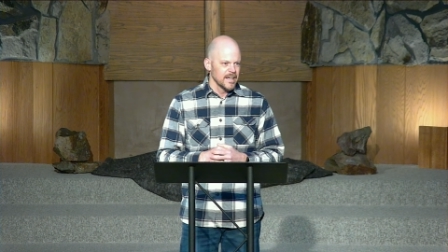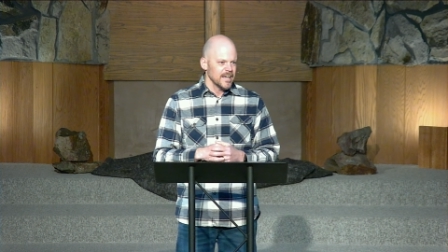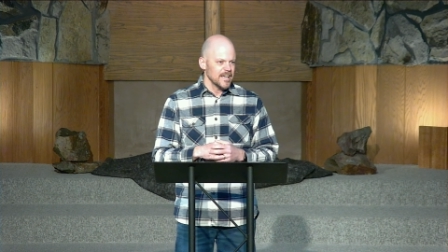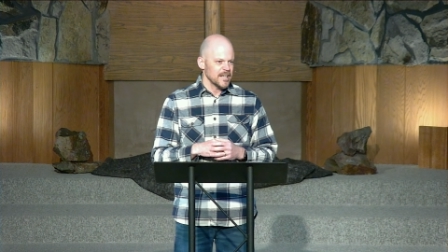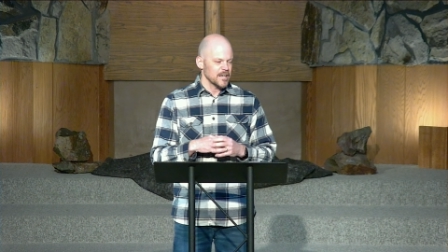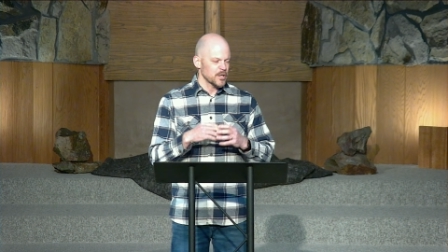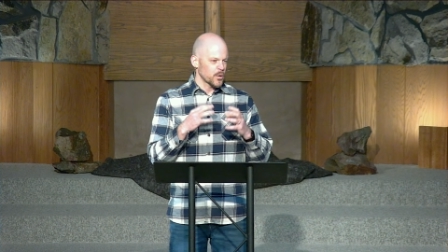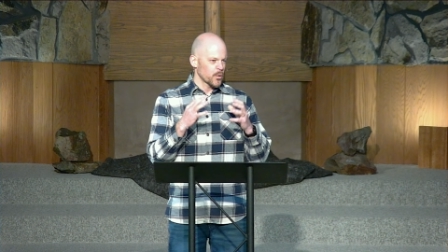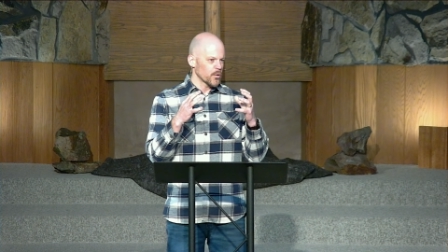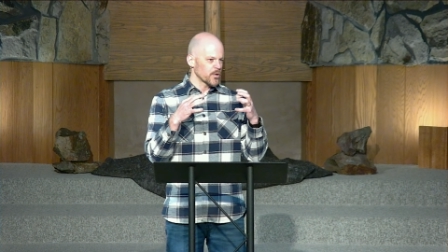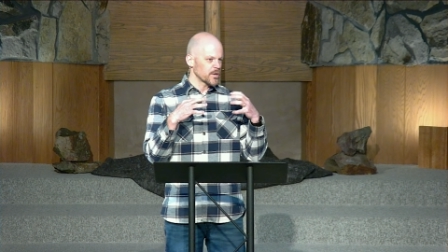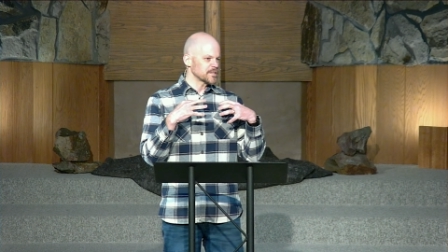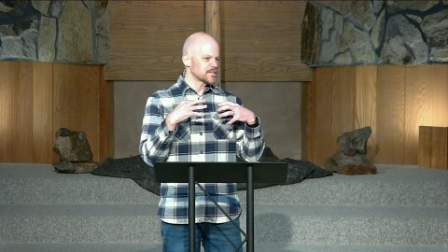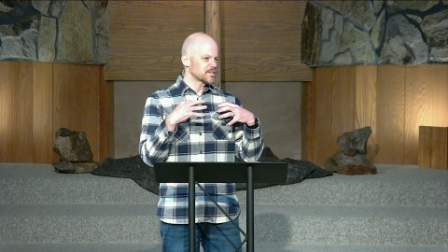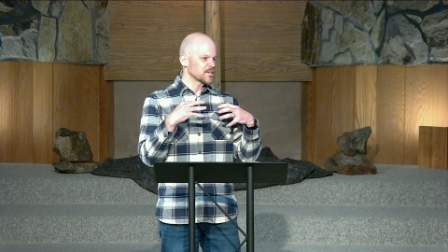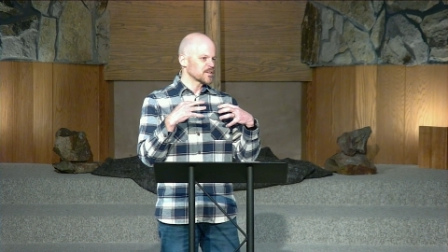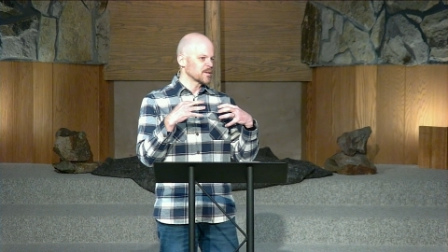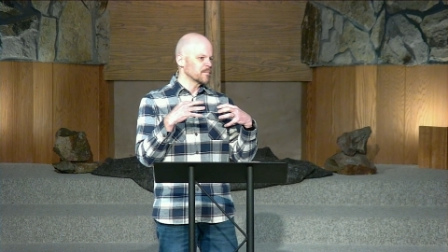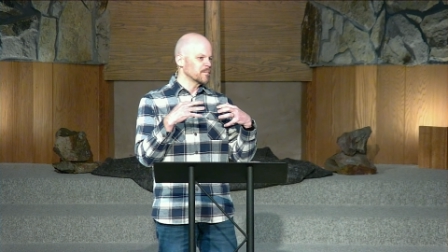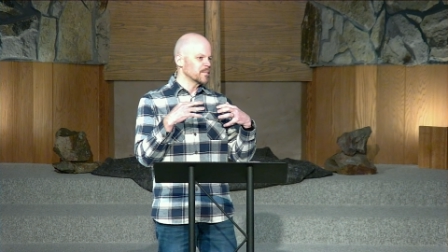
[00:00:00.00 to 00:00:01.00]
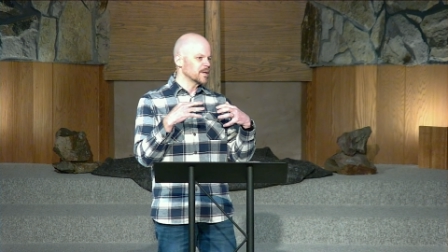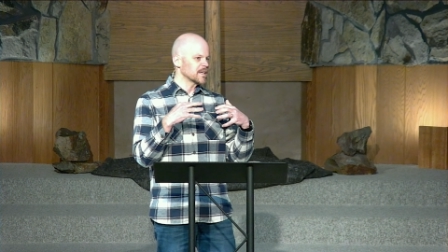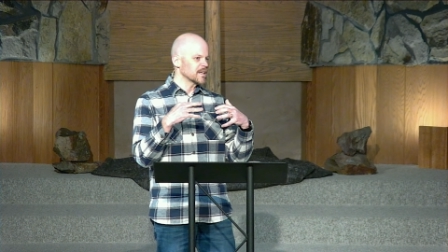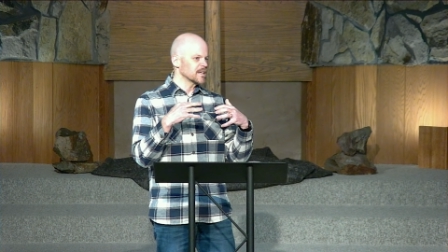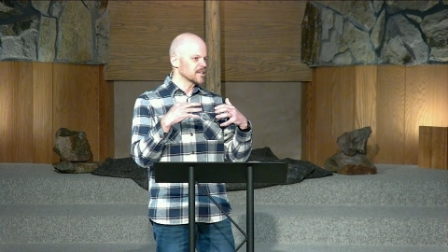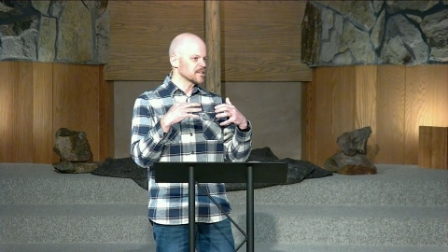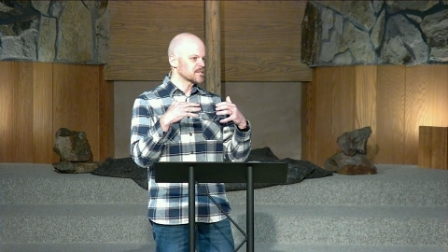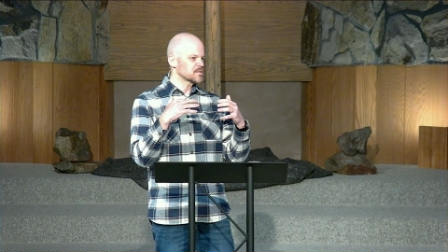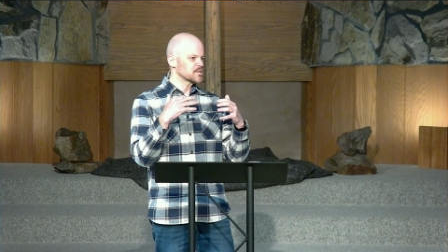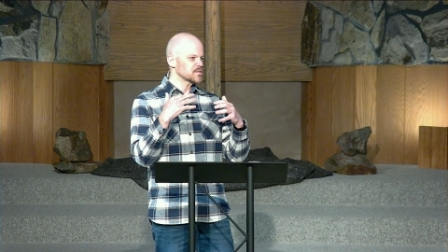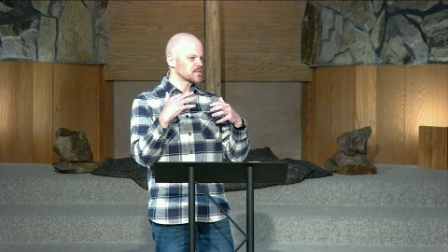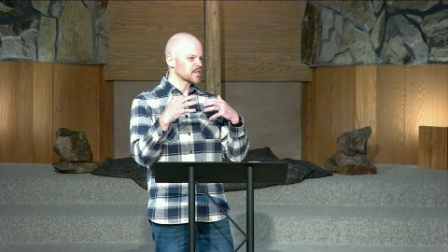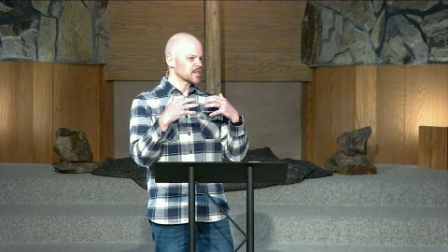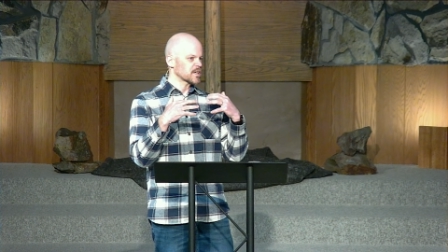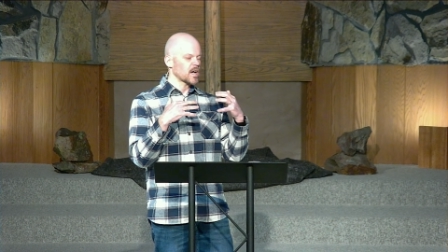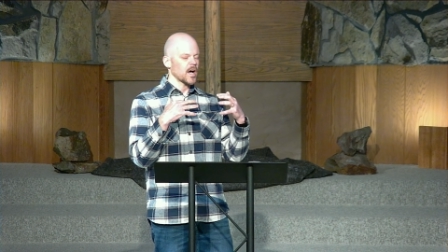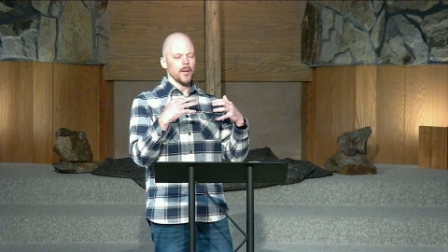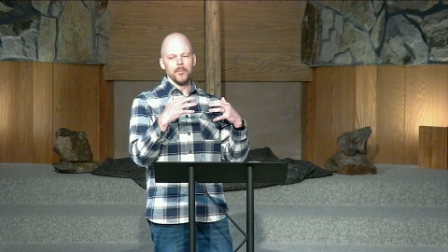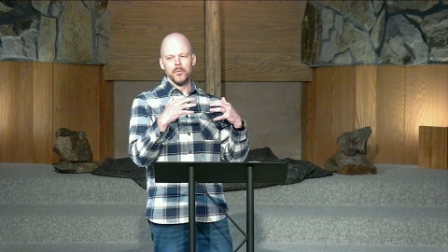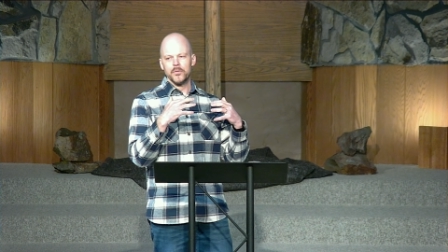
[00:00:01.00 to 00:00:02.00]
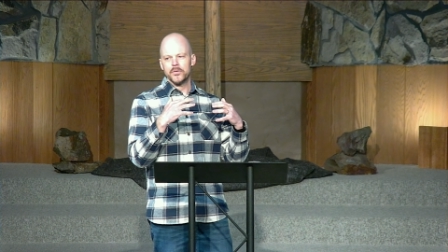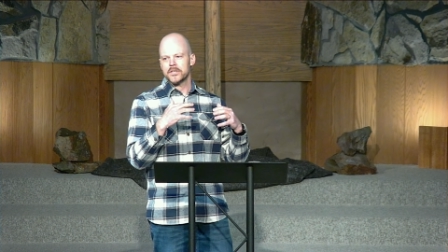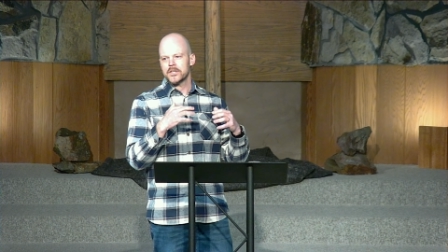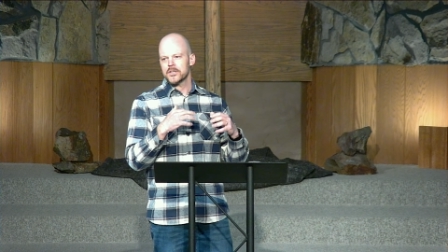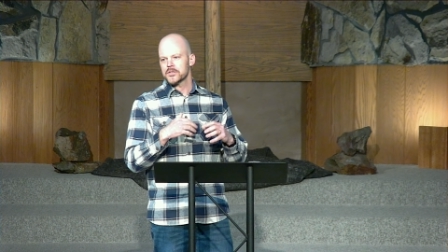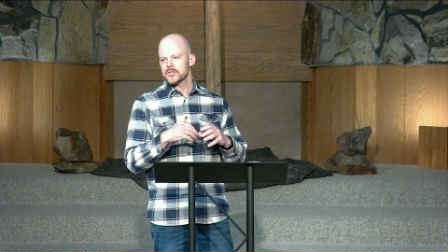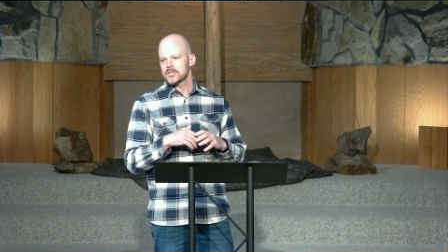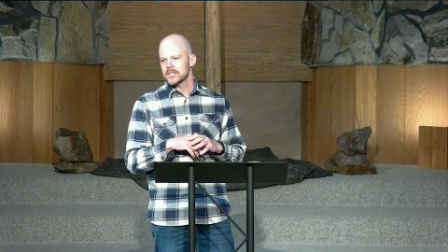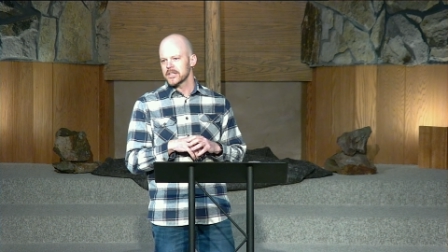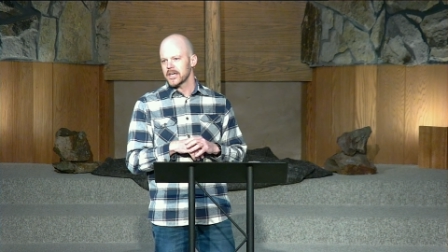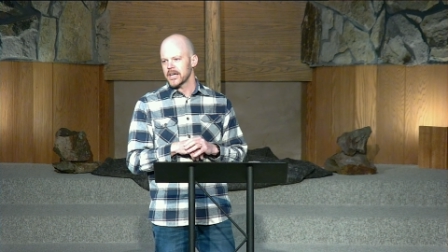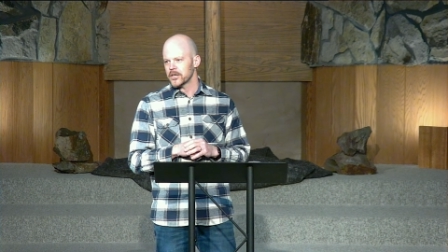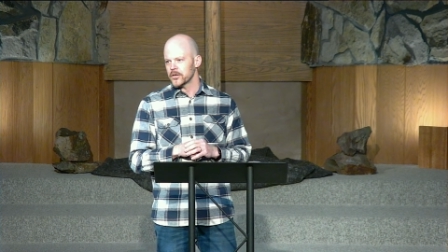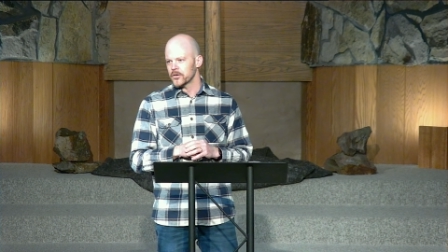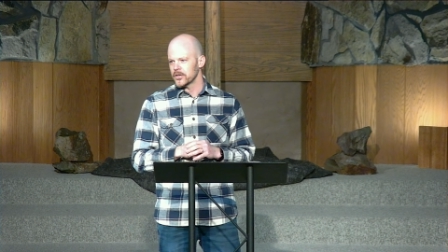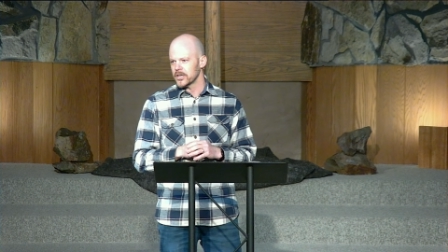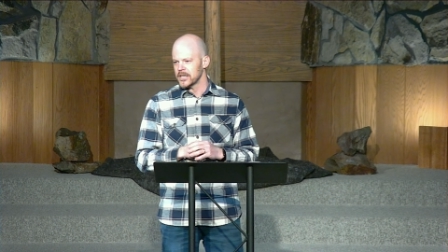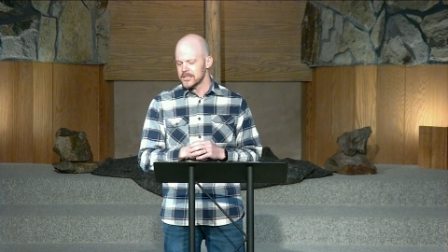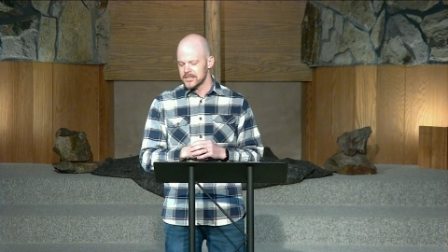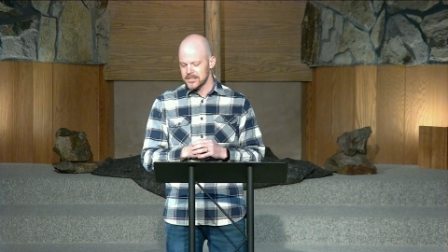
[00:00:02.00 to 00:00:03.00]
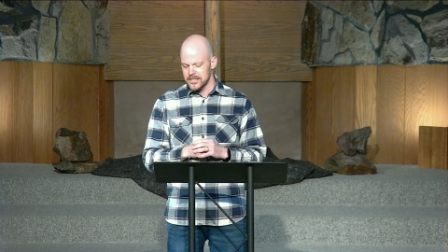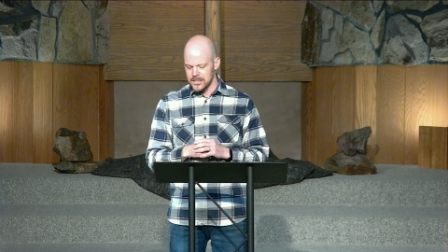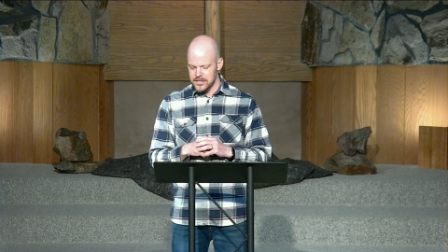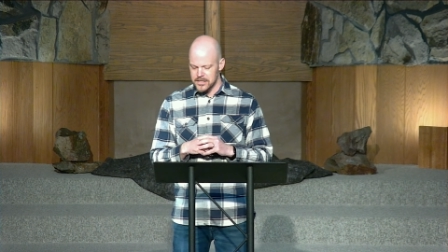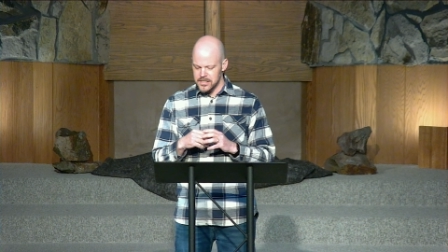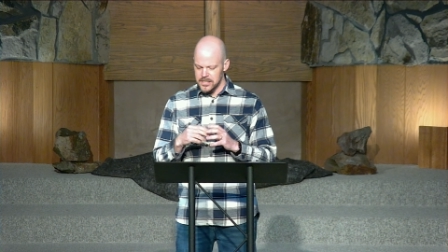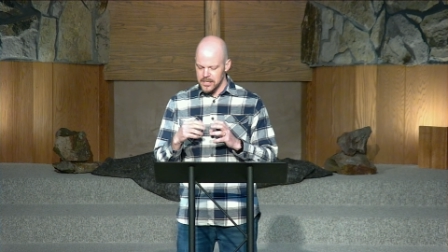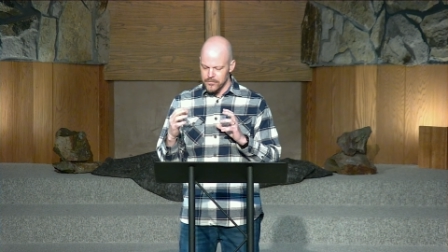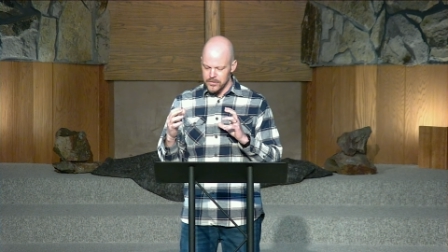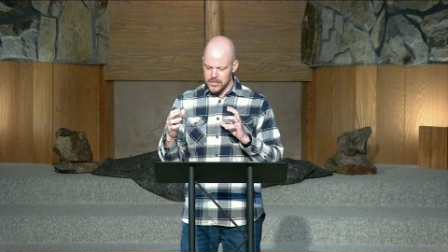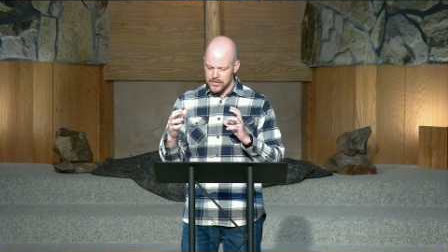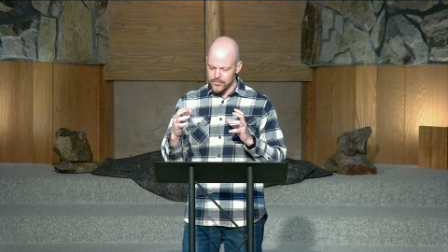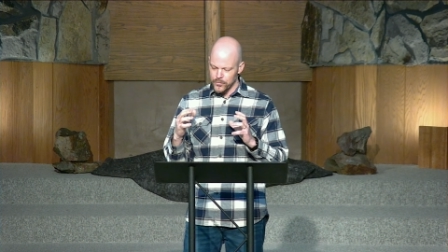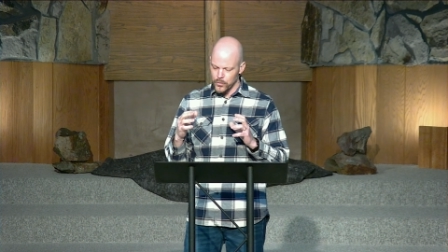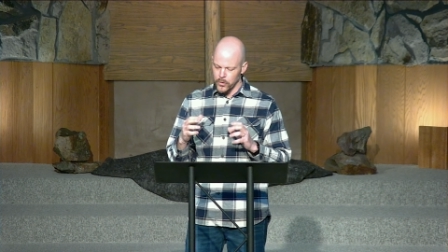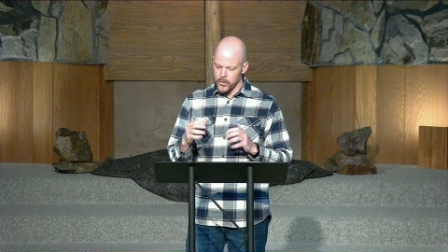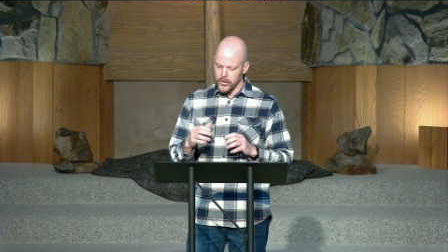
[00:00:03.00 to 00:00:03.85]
And according to the minutes, just a couple years later, in 1874,